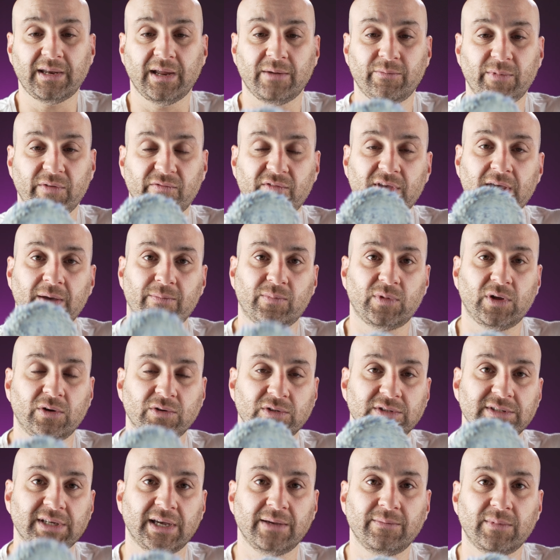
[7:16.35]
and we've kept those
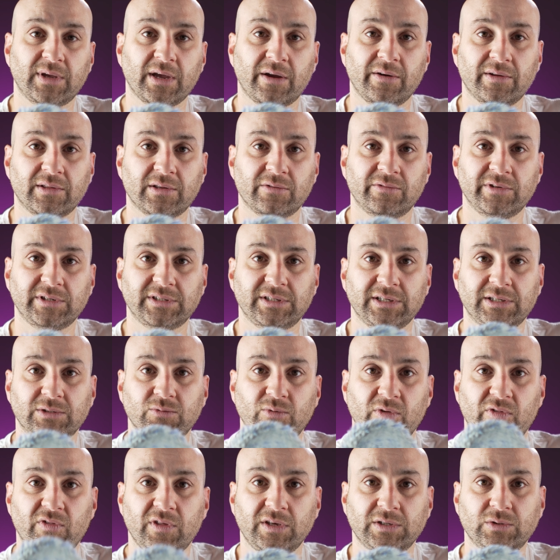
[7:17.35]
same characteristics
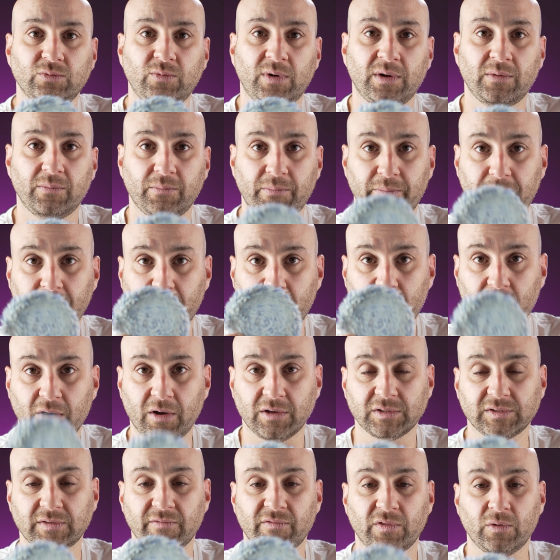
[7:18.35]
with this one
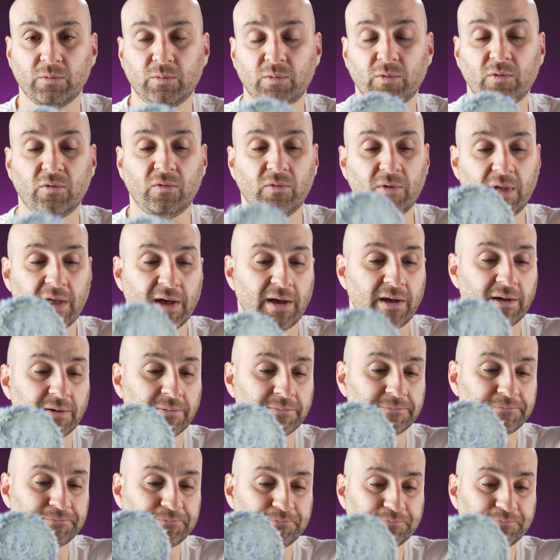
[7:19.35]
because of the wool yarn.